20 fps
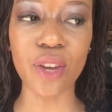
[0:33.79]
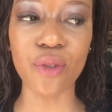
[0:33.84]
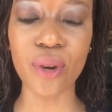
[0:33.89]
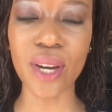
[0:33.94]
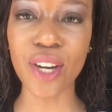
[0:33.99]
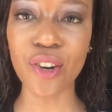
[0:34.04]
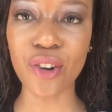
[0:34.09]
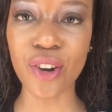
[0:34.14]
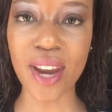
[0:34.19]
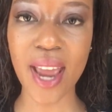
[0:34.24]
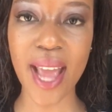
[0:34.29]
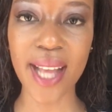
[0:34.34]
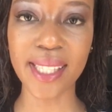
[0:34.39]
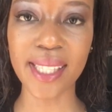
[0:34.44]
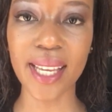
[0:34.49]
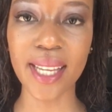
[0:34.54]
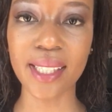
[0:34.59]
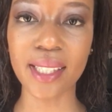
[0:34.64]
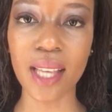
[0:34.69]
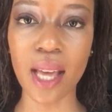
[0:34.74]

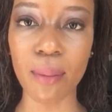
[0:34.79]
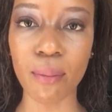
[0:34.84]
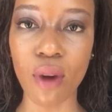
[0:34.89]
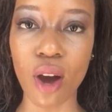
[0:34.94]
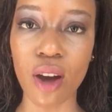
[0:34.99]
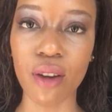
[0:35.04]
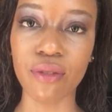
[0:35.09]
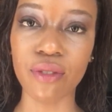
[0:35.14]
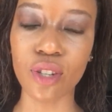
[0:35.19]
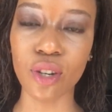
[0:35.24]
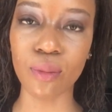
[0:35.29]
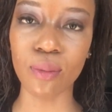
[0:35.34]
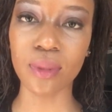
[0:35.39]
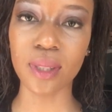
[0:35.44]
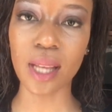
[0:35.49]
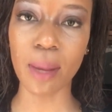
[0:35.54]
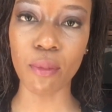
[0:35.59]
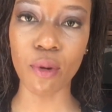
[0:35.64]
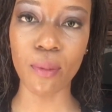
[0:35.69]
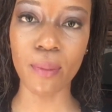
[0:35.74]
recreating some of
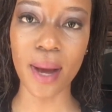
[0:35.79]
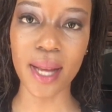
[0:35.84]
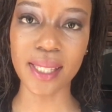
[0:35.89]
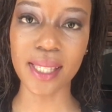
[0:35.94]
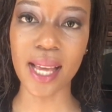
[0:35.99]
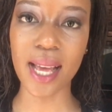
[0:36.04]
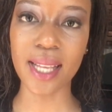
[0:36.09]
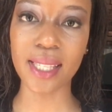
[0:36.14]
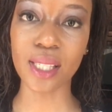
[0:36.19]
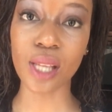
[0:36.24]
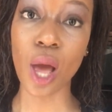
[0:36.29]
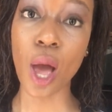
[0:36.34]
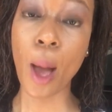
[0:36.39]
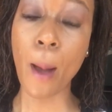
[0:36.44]
Nomzamo Mbatha’s